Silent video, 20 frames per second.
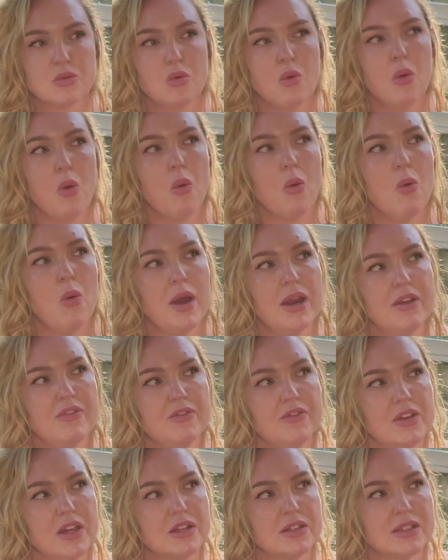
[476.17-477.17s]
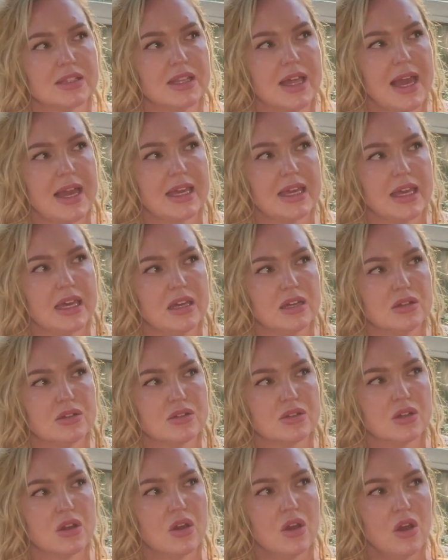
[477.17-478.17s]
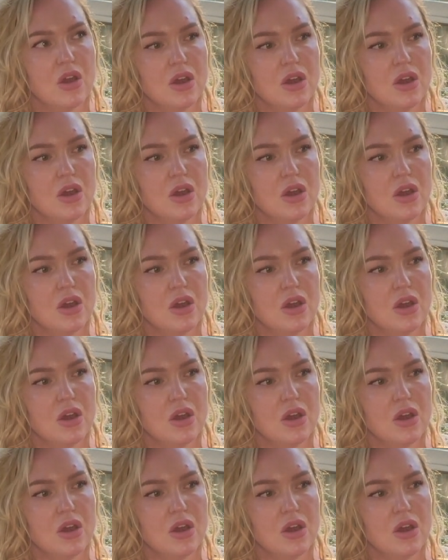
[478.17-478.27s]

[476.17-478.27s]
what it feels like is